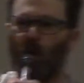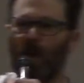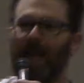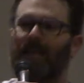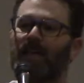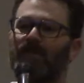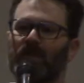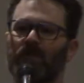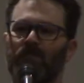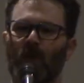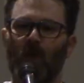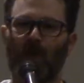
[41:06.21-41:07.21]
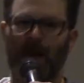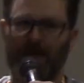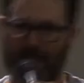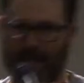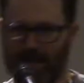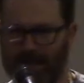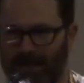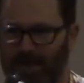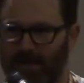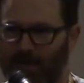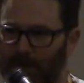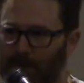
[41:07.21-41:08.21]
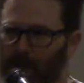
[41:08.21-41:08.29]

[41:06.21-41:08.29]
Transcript: Well, I lived in Beaumont, Texas,